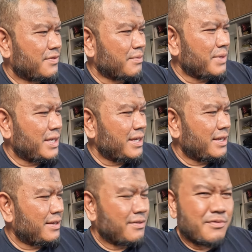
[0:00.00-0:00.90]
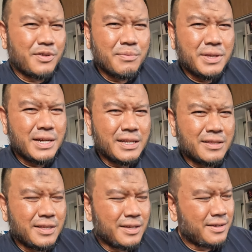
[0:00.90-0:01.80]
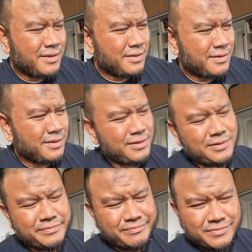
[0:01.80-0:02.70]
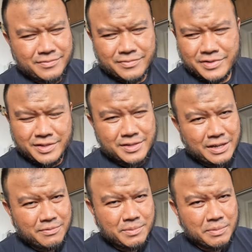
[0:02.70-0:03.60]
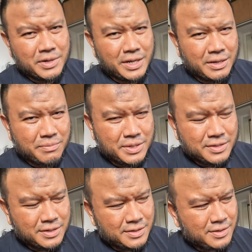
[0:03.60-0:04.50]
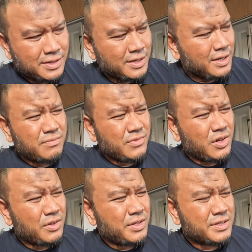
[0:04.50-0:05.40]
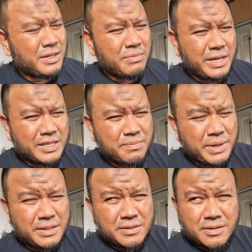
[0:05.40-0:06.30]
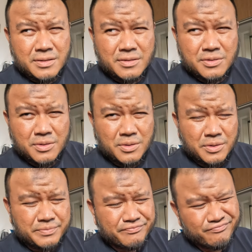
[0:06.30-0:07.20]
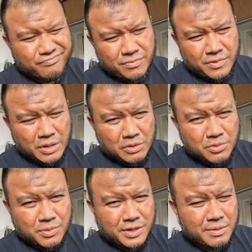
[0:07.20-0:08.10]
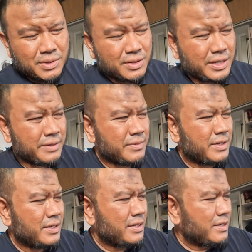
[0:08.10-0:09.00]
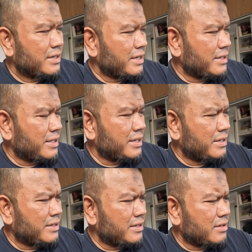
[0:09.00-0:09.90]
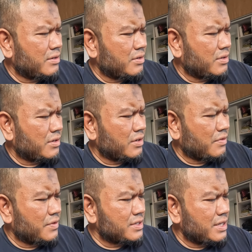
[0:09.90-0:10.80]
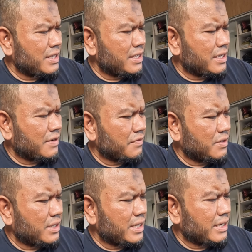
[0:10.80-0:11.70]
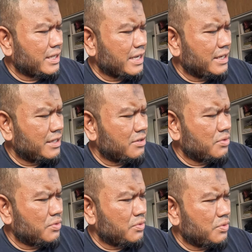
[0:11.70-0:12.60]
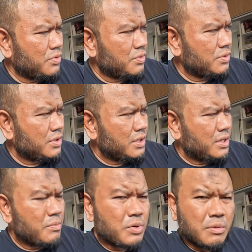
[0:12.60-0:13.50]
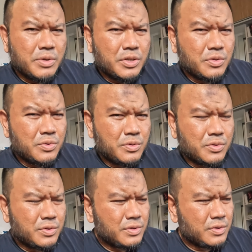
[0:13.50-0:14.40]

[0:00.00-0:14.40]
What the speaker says: for me, I think, you know, since I'm running a business, all this can be expensed, so not too worried about that. And then obviously after that, I need to probably go